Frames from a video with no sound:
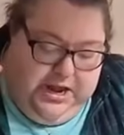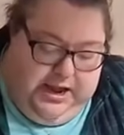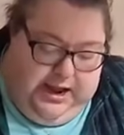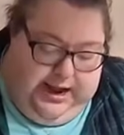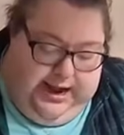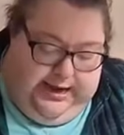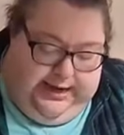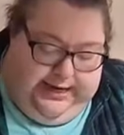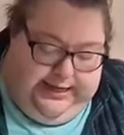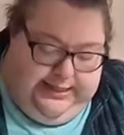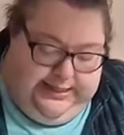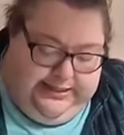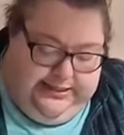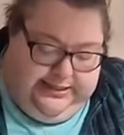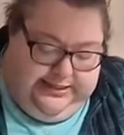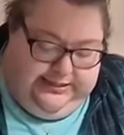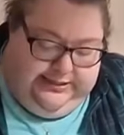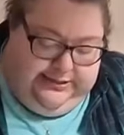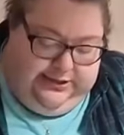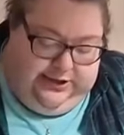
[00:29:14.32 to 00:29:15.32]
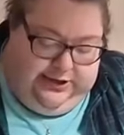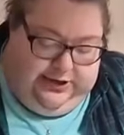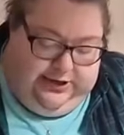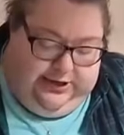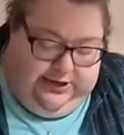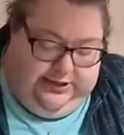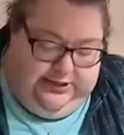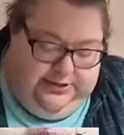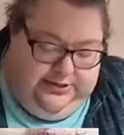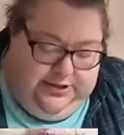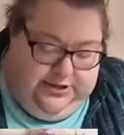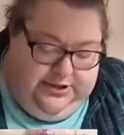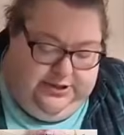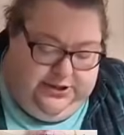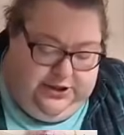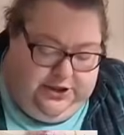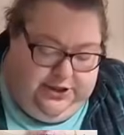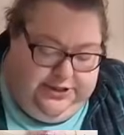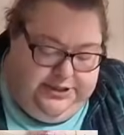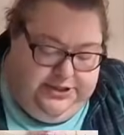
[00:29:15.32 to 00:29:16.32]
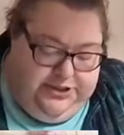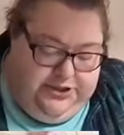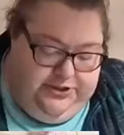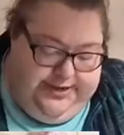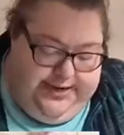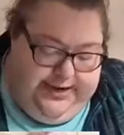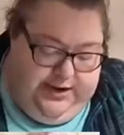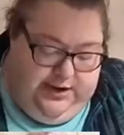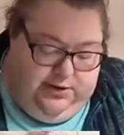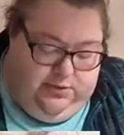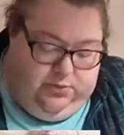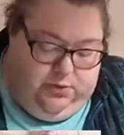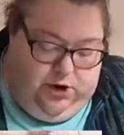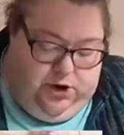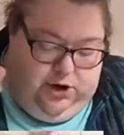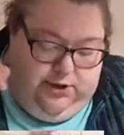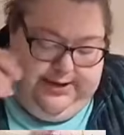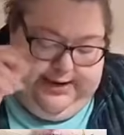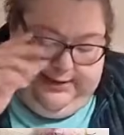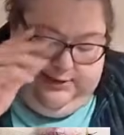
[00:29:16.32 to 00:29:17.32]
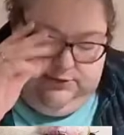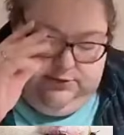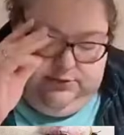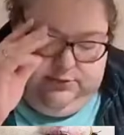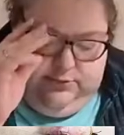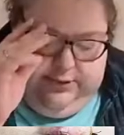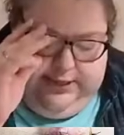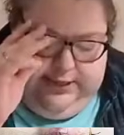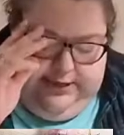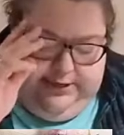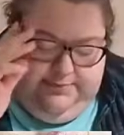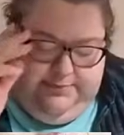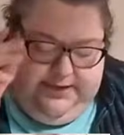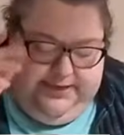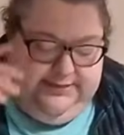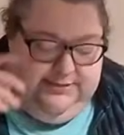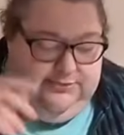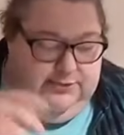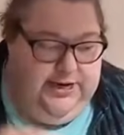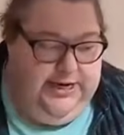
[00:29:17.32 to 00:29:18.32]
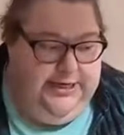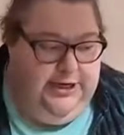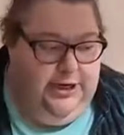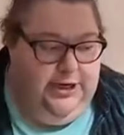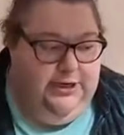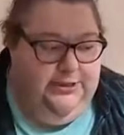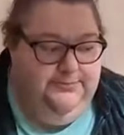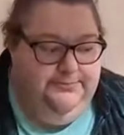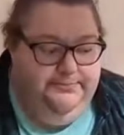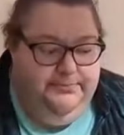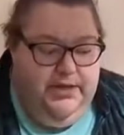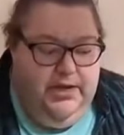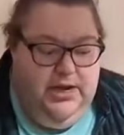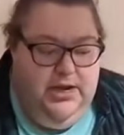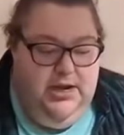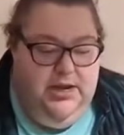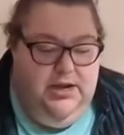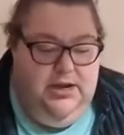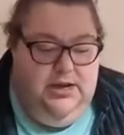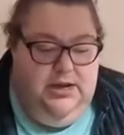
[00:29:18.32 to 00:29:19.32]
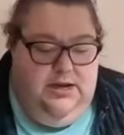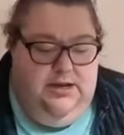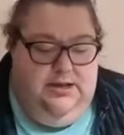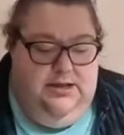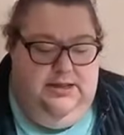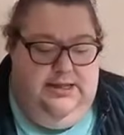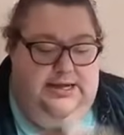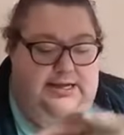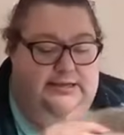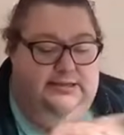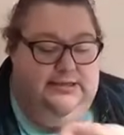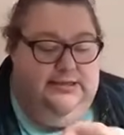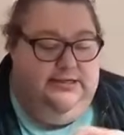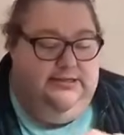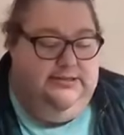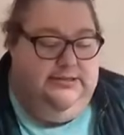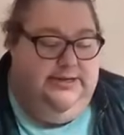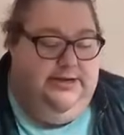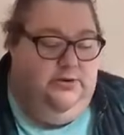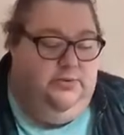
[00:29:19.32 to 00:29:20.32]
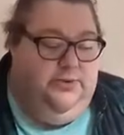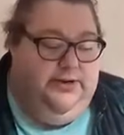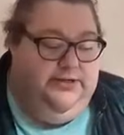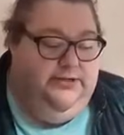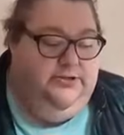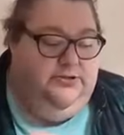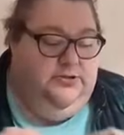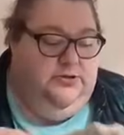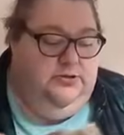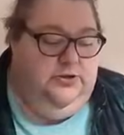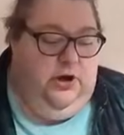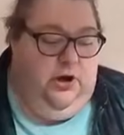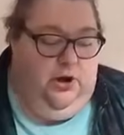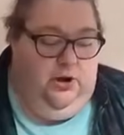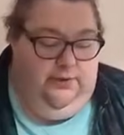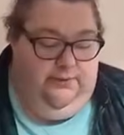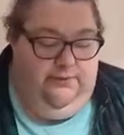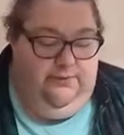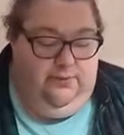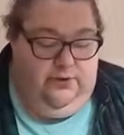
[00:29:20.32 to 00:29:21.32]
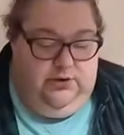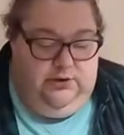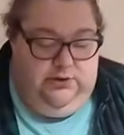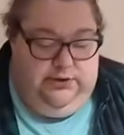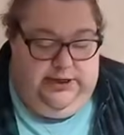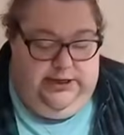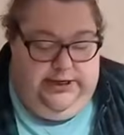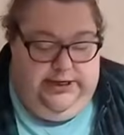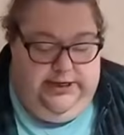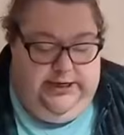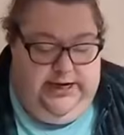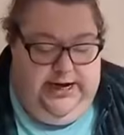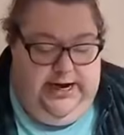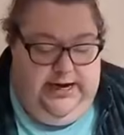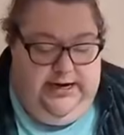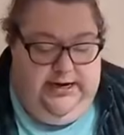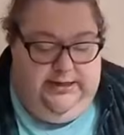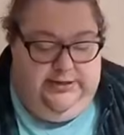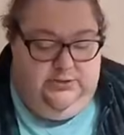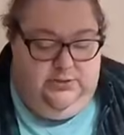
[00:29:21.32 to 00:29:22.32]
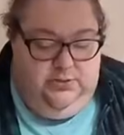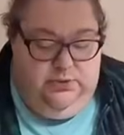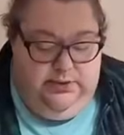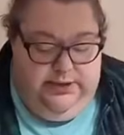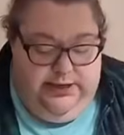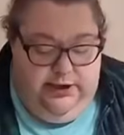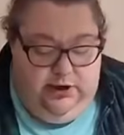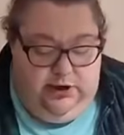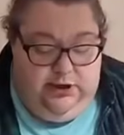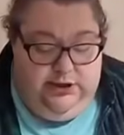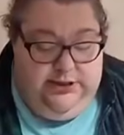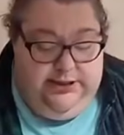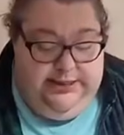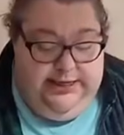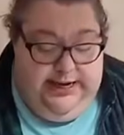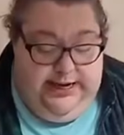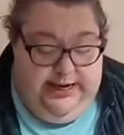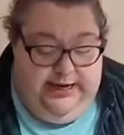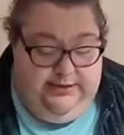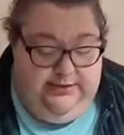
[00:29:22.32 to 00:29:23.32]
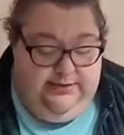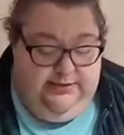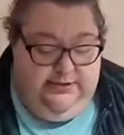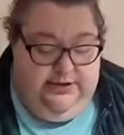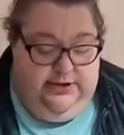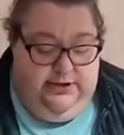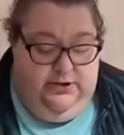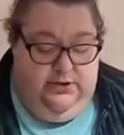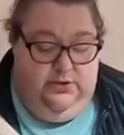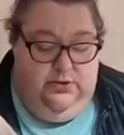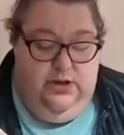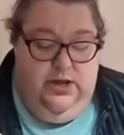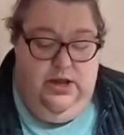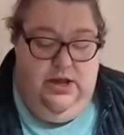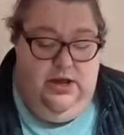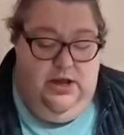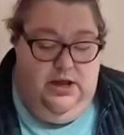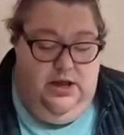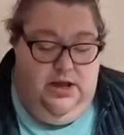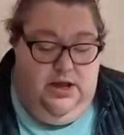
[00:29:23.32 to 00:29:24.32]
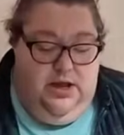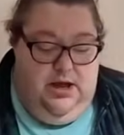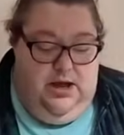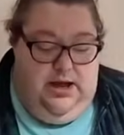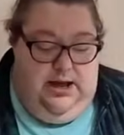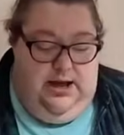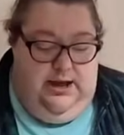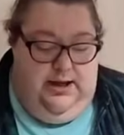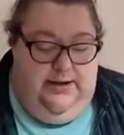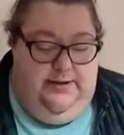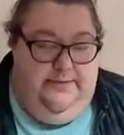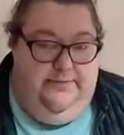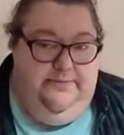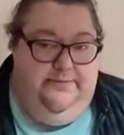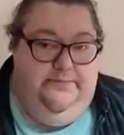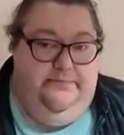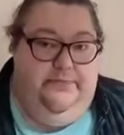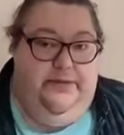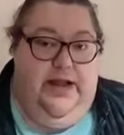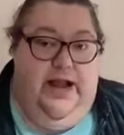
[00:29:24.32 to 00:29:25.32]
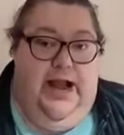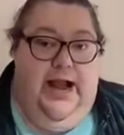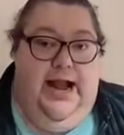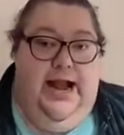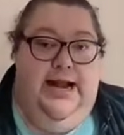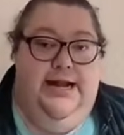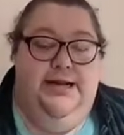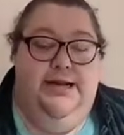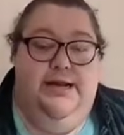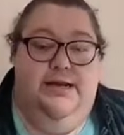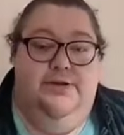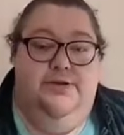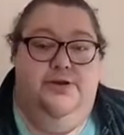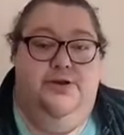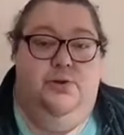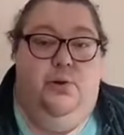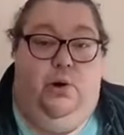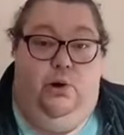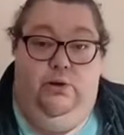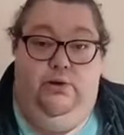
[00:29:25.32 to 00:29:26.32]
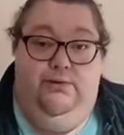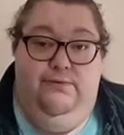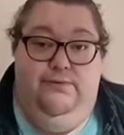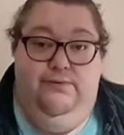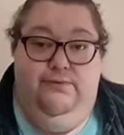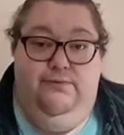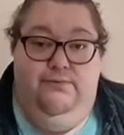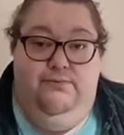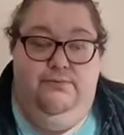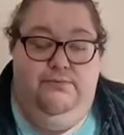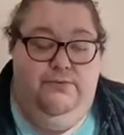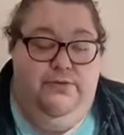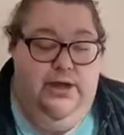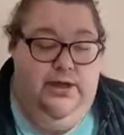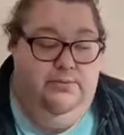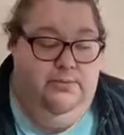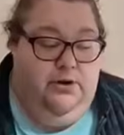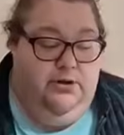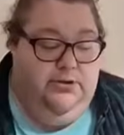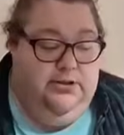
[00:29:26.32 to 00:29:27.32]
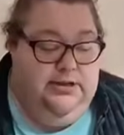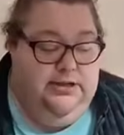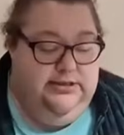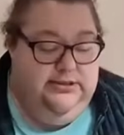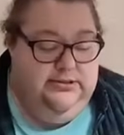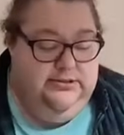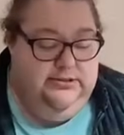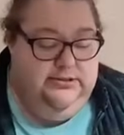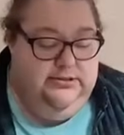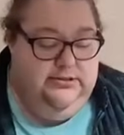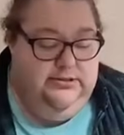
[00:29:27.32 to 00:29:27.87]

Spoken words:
And I did this on the 32 count raw natural linen by Zweigart. This is the original called for linen, and it's really hard to get. So I didn't do all of them on this.